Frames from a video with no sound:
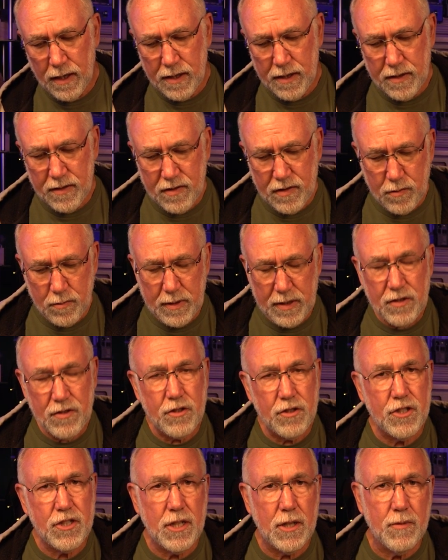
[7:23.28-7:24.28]
This is
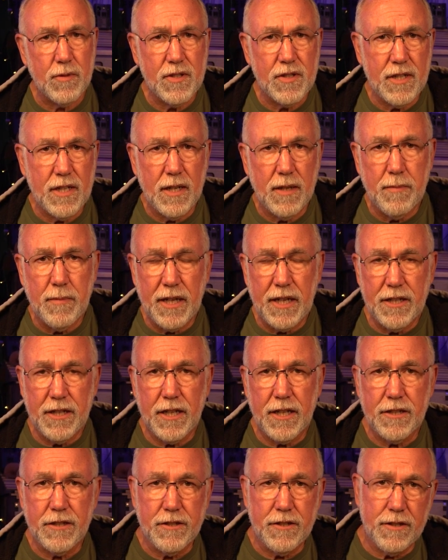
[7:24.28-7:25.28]
research that was done by
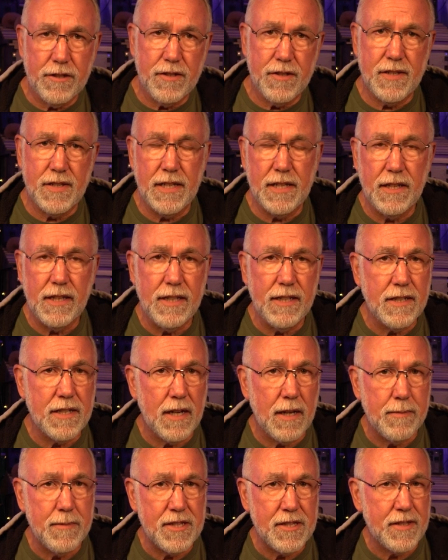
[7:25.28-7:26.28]
Dr. Seeley,
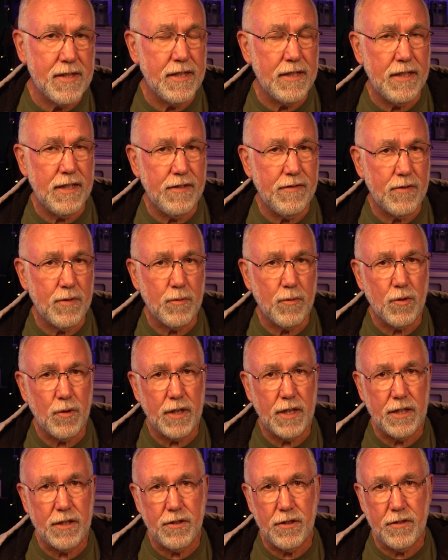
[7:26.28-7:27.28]
Thomas Seeley from
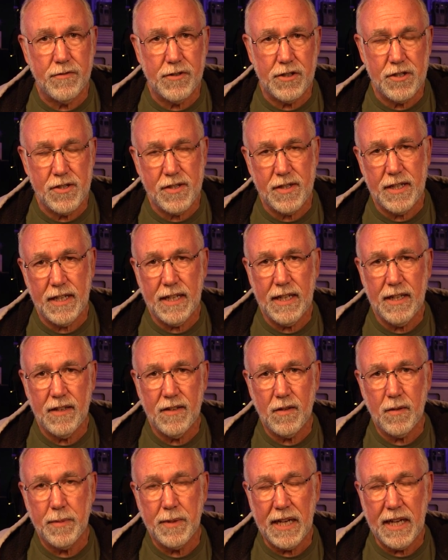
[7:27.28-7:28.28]
Cornell University.
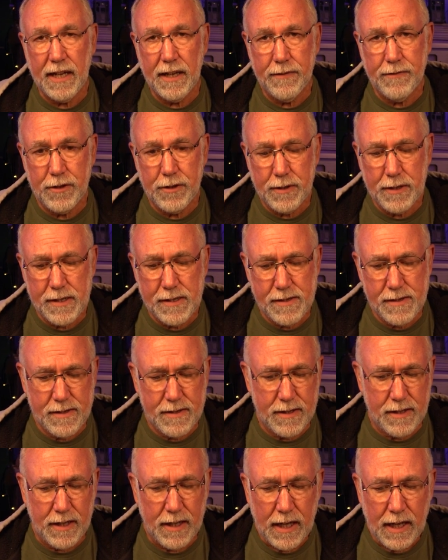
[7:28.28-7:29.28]
He's a behaviorist
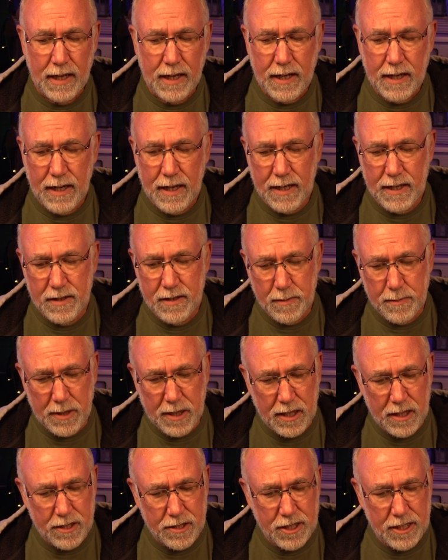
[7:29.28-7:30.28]
and
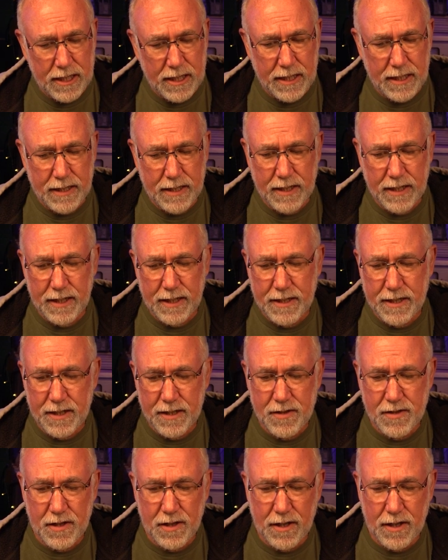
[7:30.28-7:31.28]
entomology, and he
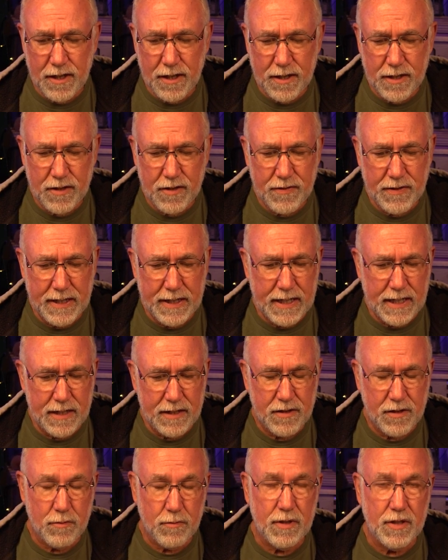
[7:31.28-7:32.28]
does all this
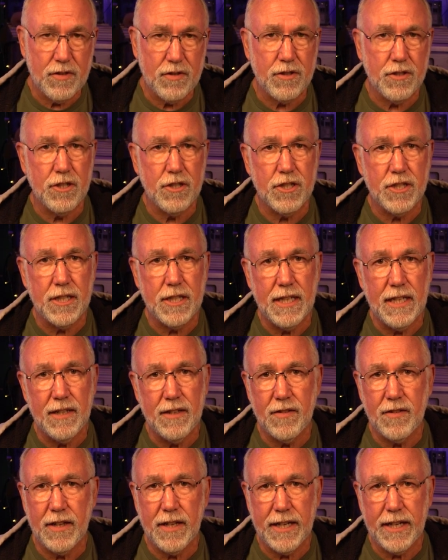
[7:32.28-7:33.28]
fantastic research, and he
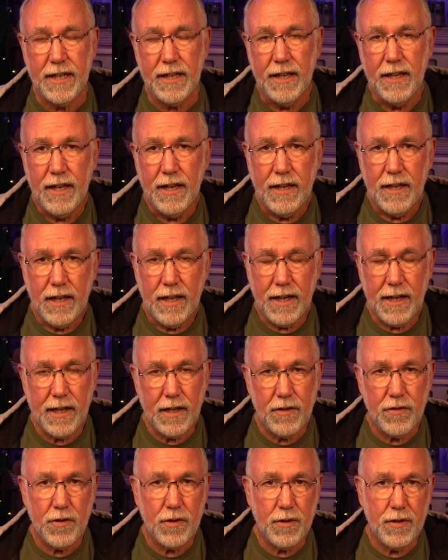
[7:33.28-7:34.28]
is like a
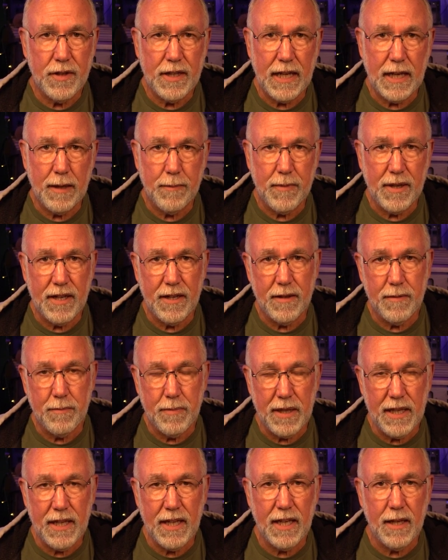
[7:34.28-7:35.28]
household name in
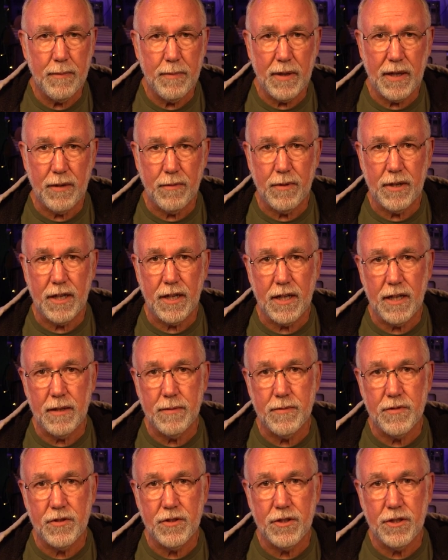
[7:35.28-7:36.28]
beekeeping when it
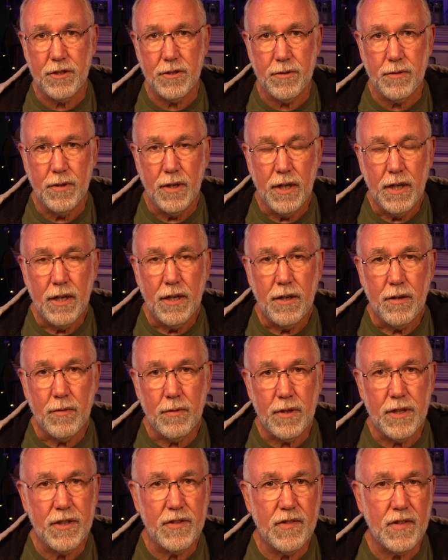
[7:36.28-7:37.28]
comes to
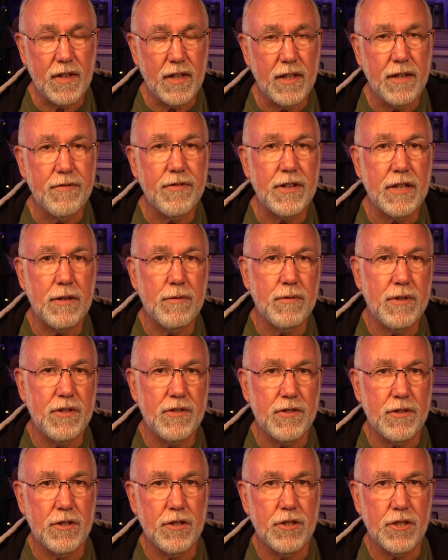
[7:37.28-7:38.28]
really significant
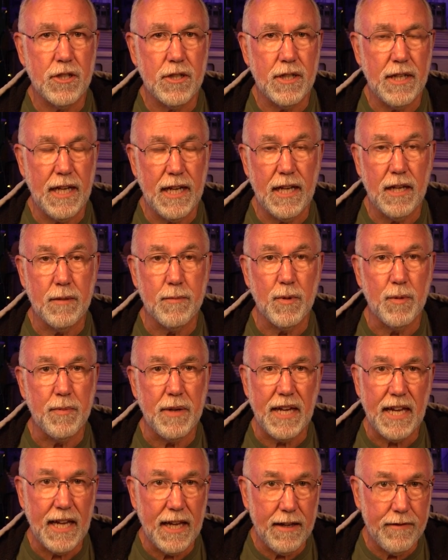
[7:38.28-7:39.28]
research on animal
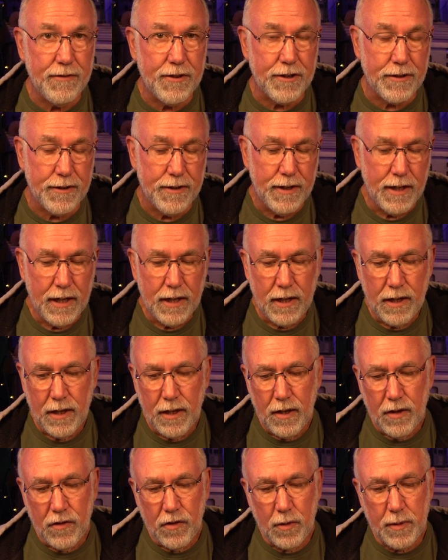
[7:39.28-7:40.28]
behavior.
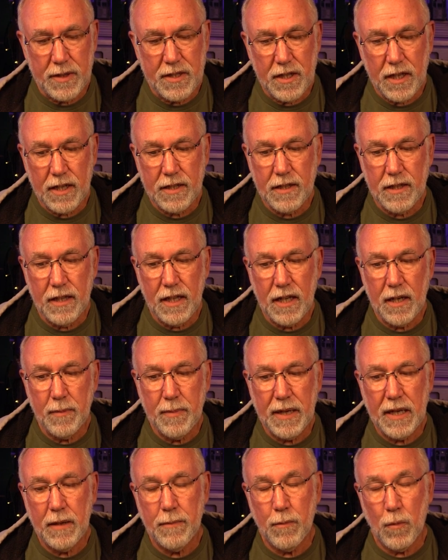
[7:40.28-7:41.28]
So we talked a lot
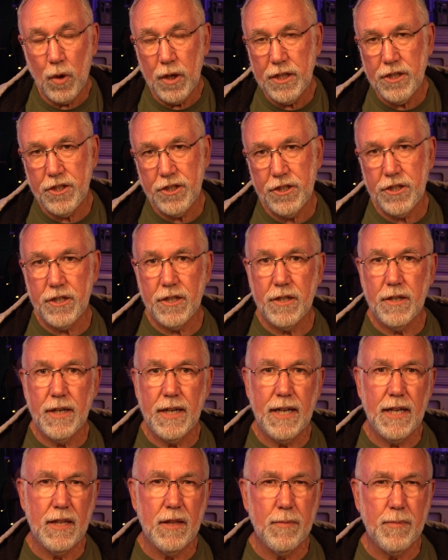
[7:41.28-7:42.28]
about moisture
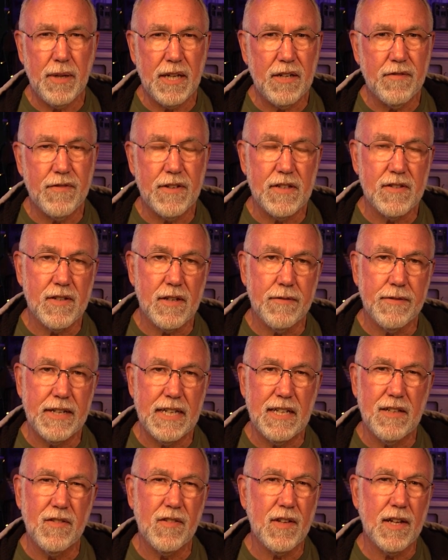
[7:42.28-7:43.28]
and the benefits of it
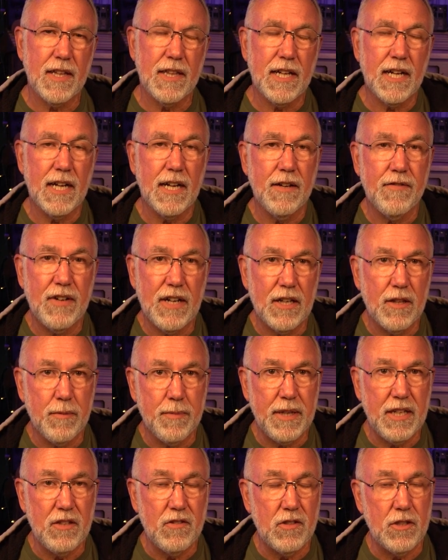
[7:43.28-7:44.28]
inside the hive, how the
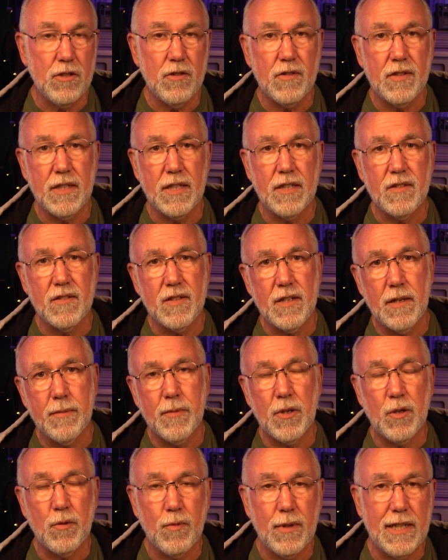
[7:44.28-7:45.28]
bees use it,
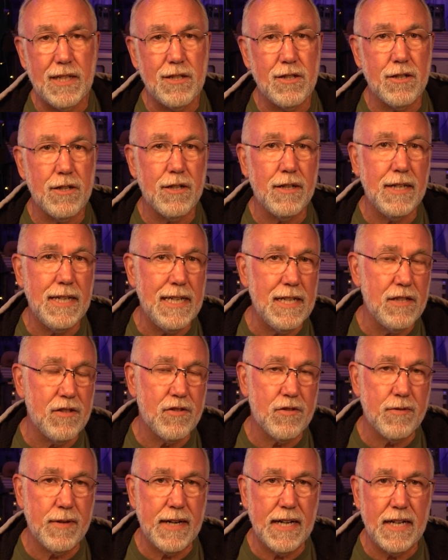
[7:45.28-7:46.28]
summer, winter, heat
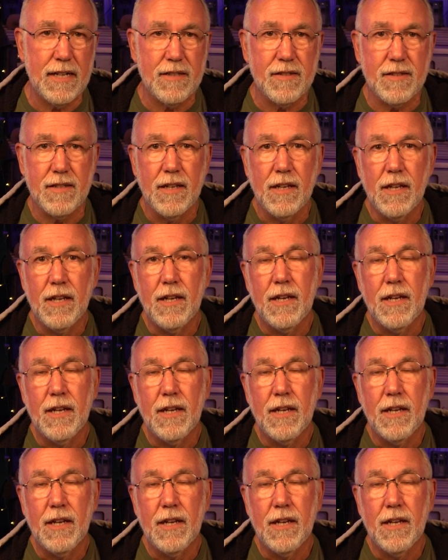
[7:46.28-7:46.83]
stress,